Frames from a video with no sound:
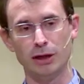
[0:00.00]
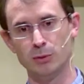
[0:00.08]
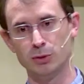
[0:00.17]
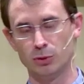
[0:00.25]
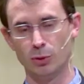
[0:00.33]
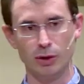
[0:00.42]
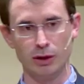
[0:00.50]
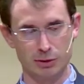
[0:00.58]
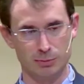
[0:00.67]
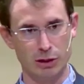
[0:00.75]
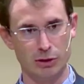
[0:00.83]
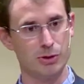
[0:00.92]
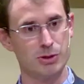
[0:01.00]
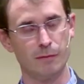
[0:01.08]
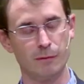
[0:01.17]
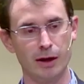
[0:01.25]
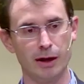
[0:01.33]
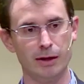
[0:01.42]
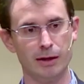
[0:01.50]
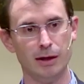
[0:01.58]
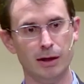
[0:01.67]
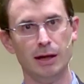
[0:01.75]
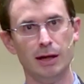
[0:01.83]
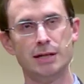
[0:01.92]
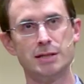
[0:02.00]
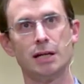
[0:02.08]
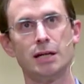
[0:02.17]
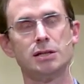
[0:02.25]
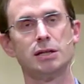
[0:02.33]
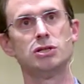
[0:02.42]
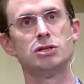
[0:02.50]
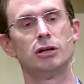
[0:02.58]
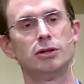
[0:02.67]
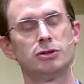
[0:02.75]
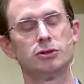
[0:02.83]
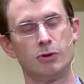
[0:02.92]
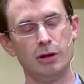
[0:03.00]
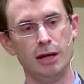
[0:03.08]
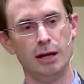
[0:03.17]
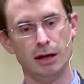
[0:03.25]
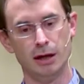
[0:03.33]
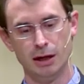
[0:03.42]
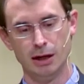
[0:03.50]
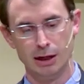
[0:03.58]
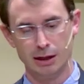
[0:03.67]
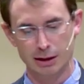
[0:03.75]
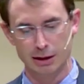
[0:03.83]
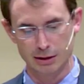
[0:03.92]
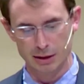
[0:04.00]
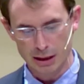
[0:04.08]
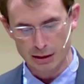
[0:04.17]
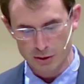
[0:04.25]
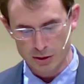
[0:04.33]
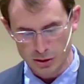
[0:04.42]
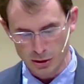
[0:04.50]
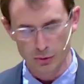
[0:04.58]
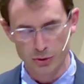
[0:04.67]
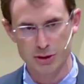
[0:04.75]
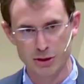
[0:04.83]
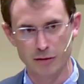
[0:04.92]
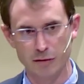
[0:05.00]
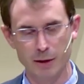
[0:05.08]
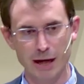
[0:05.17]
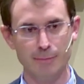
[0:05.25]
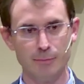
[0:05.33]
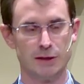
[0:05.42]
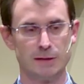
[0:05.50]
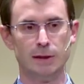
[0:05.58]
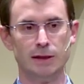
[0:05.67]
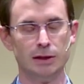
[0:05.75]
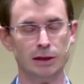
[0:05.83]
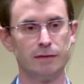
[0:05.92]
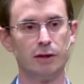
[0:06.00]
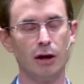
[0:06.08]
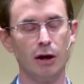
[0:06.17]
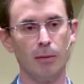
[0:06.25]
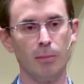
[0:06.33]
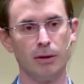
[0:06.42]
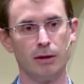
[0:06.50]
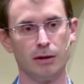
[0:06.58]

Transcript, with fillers: he was going to be crucified. He says in John 3 that even so, the Son of Man must be lifted up.